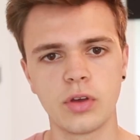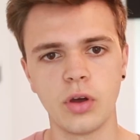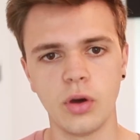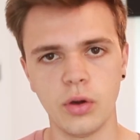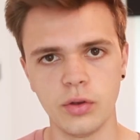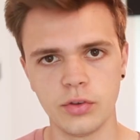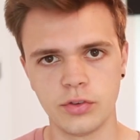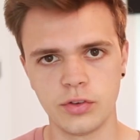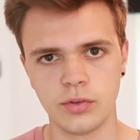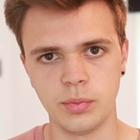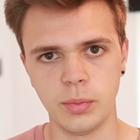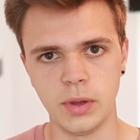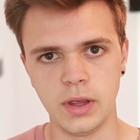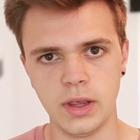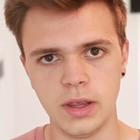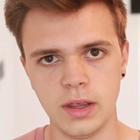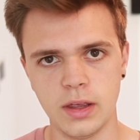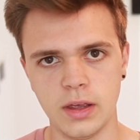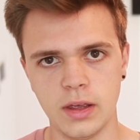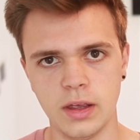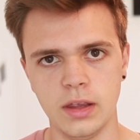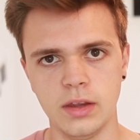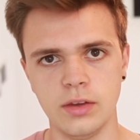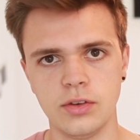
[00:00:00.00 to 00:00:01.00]
cost
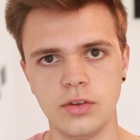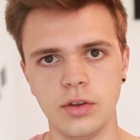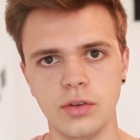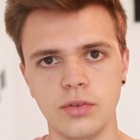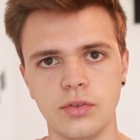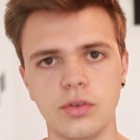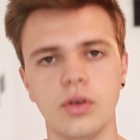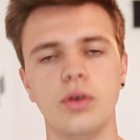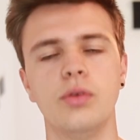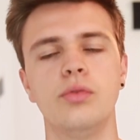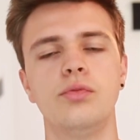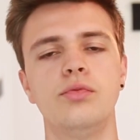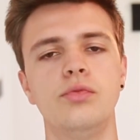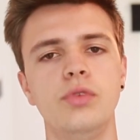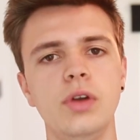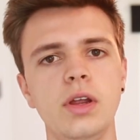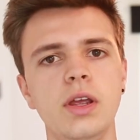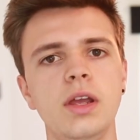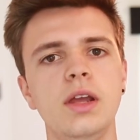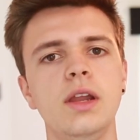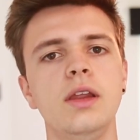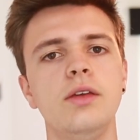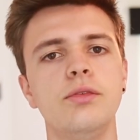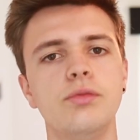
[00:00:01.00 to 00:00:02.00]
me, it does a
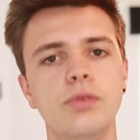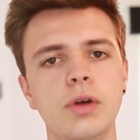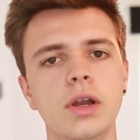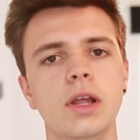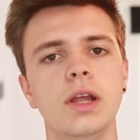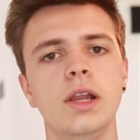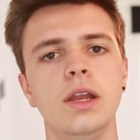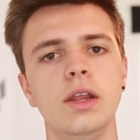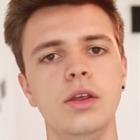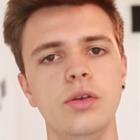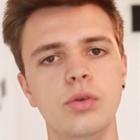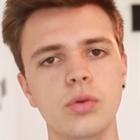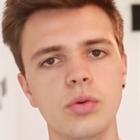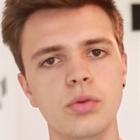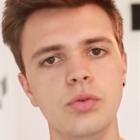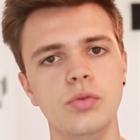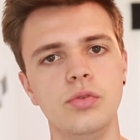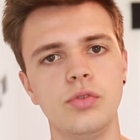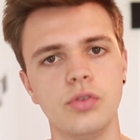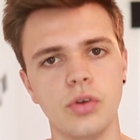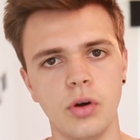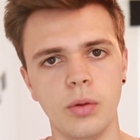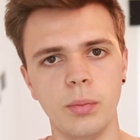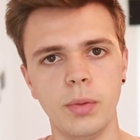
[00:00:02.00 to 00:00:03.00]
really, really
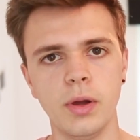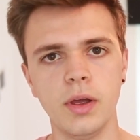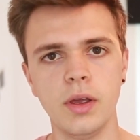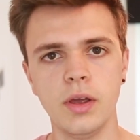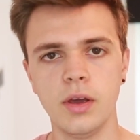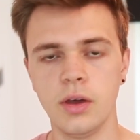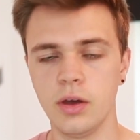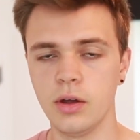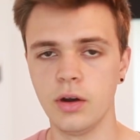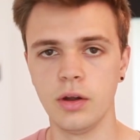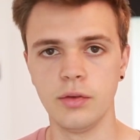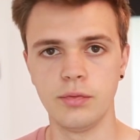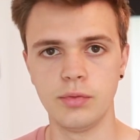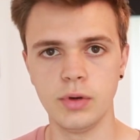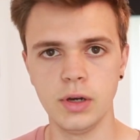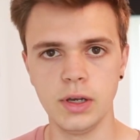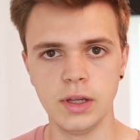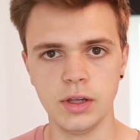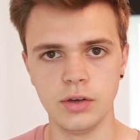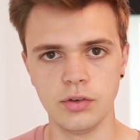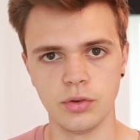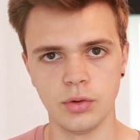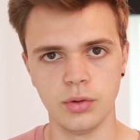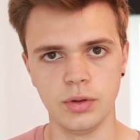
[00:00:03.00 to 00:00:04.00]
good job, and I've
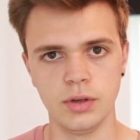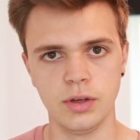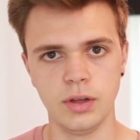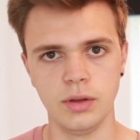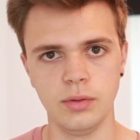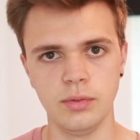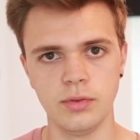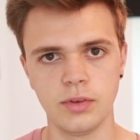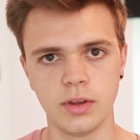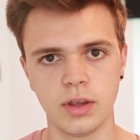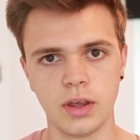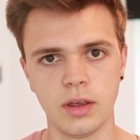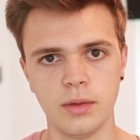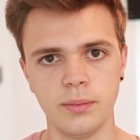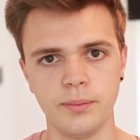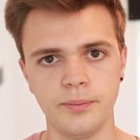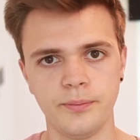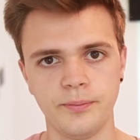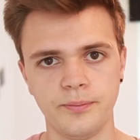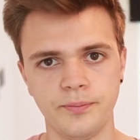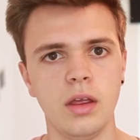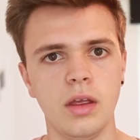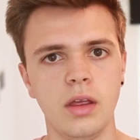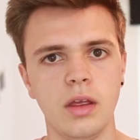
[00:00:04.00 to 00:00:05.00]
really enjoyed using it.
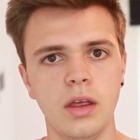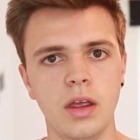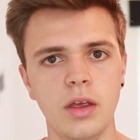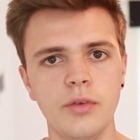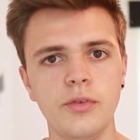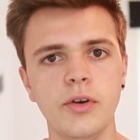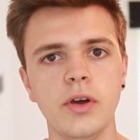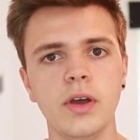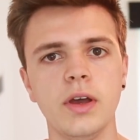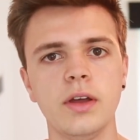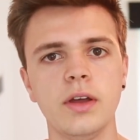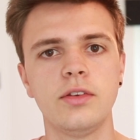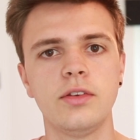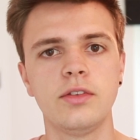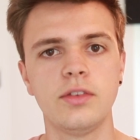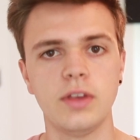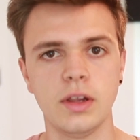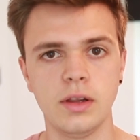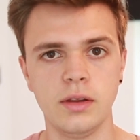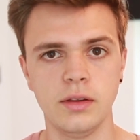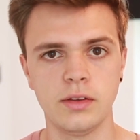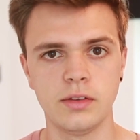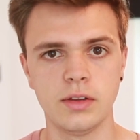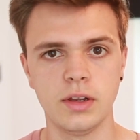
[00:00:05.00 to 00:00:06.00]
If I
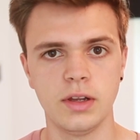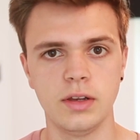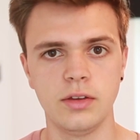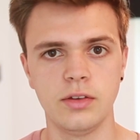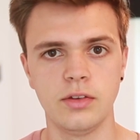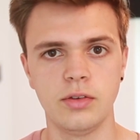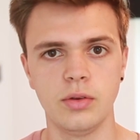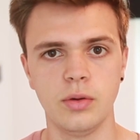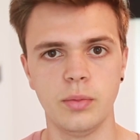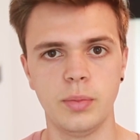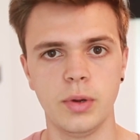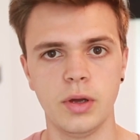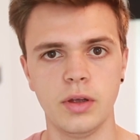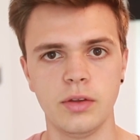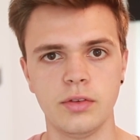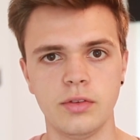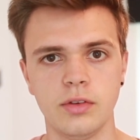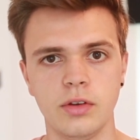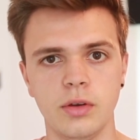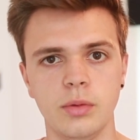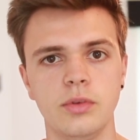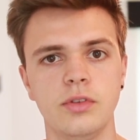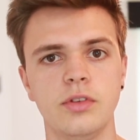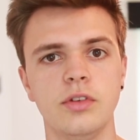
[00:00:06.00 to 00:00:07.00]
sell this lens to a
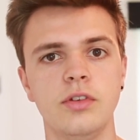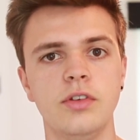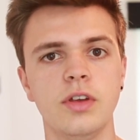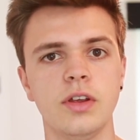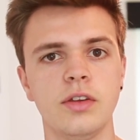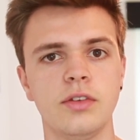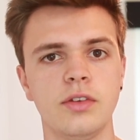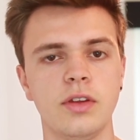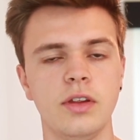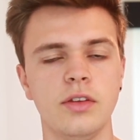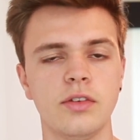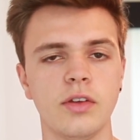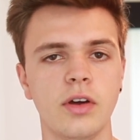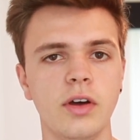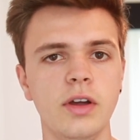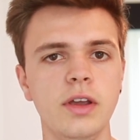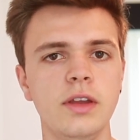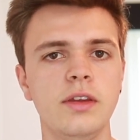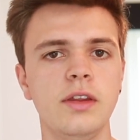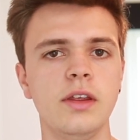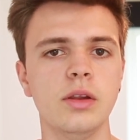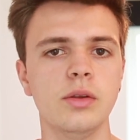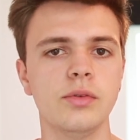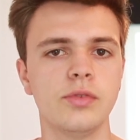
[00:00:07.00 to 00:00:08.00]
person, I would suggest it's
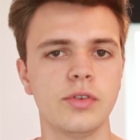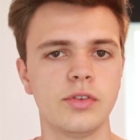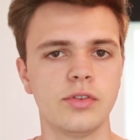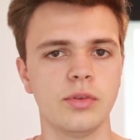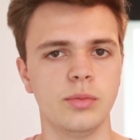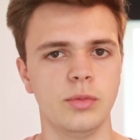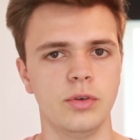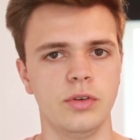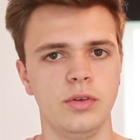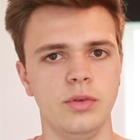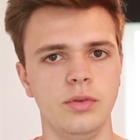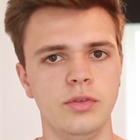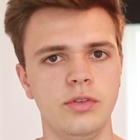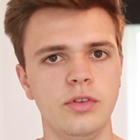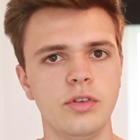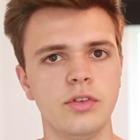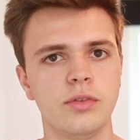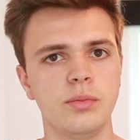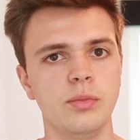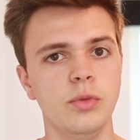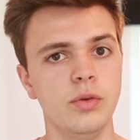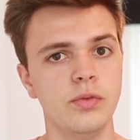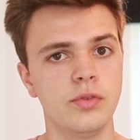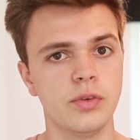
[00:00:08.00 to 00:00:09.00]
ideal for someone who's
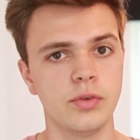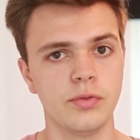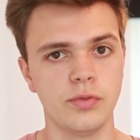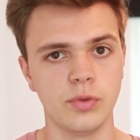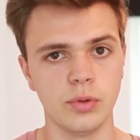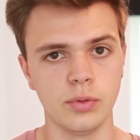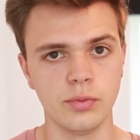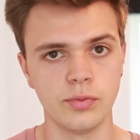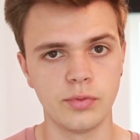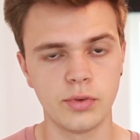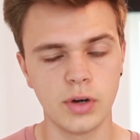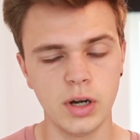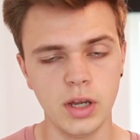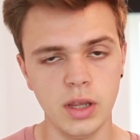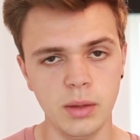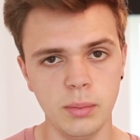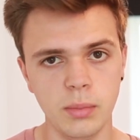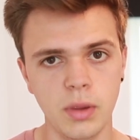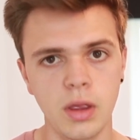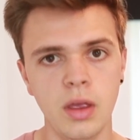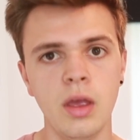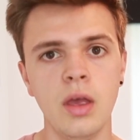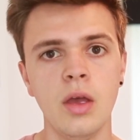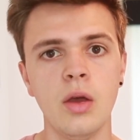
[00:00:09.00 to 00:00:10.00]
just moved to full
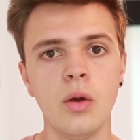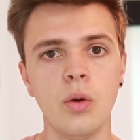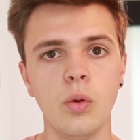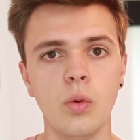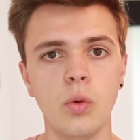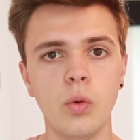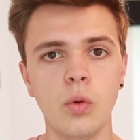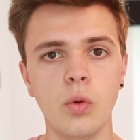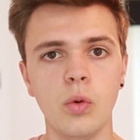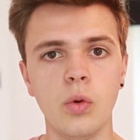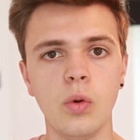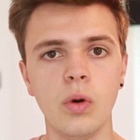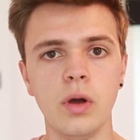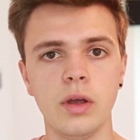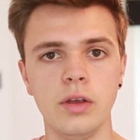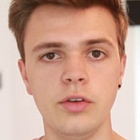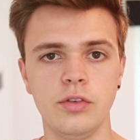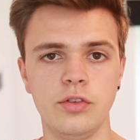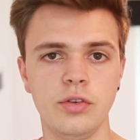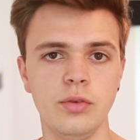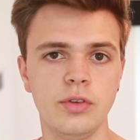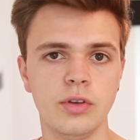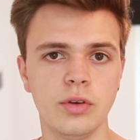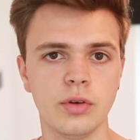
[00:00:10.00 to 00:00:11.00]
frame, or
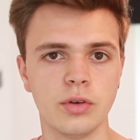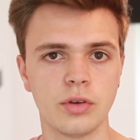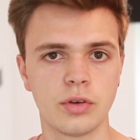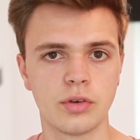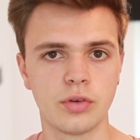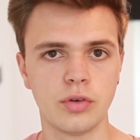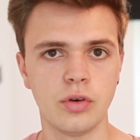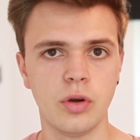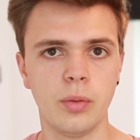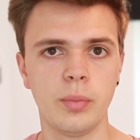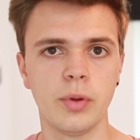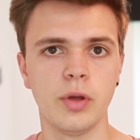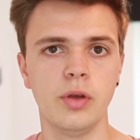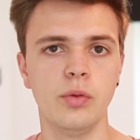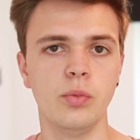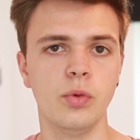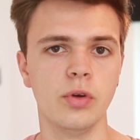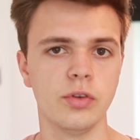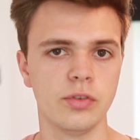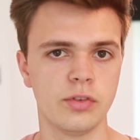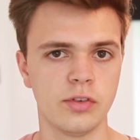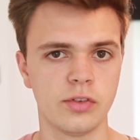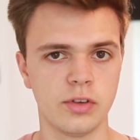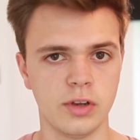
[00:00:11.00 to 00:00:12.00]
is shooting on a crop and
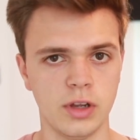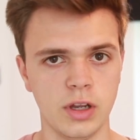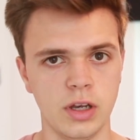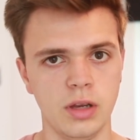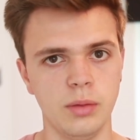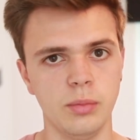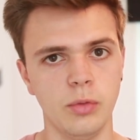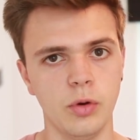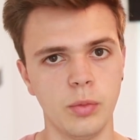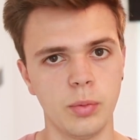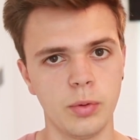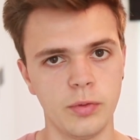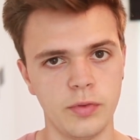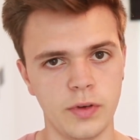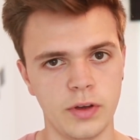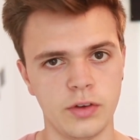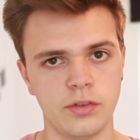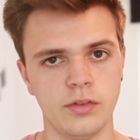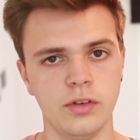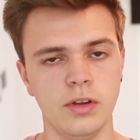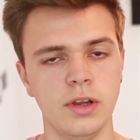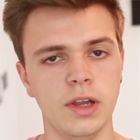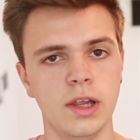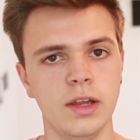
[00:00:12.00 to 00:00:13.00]
wants a slightly more
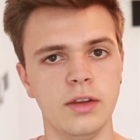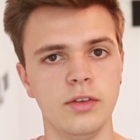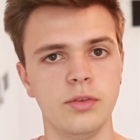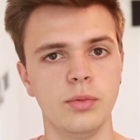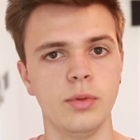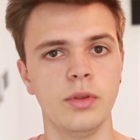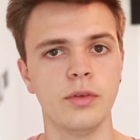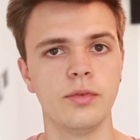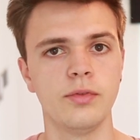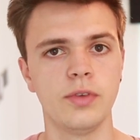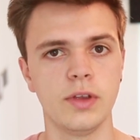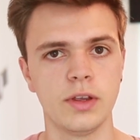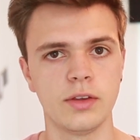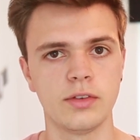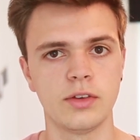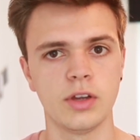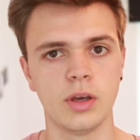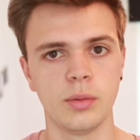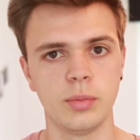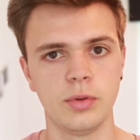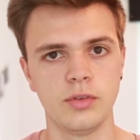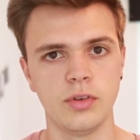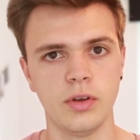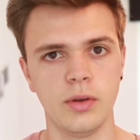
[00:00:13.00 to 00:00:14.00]
professional lens with a fixed
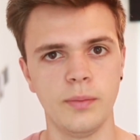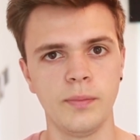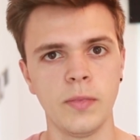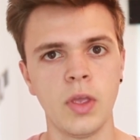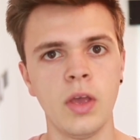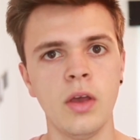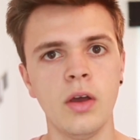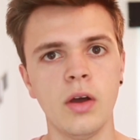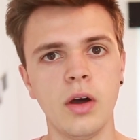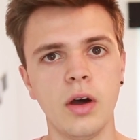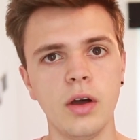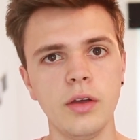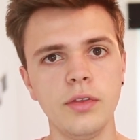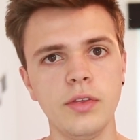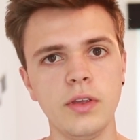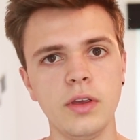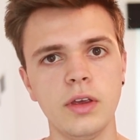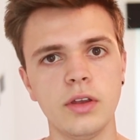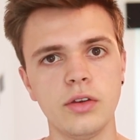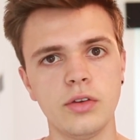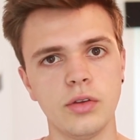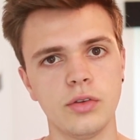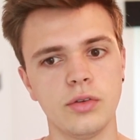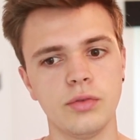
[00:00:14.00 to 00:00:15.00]
aperture. I
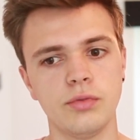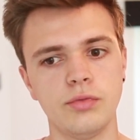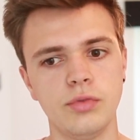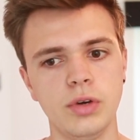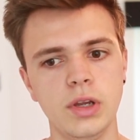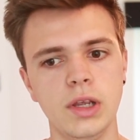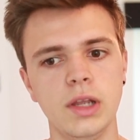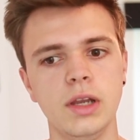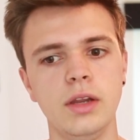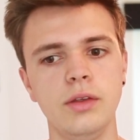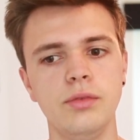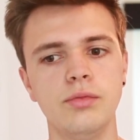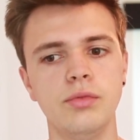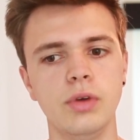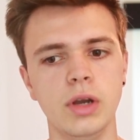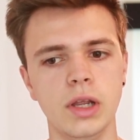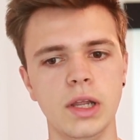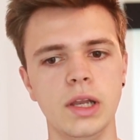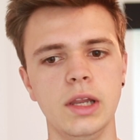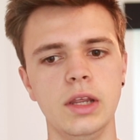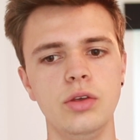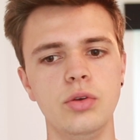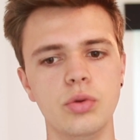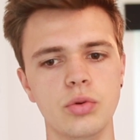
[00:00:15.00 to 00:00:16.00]
think it does a really,
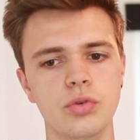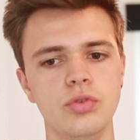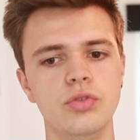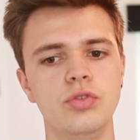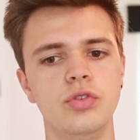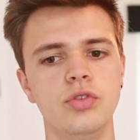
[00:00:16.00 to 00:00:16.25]
really good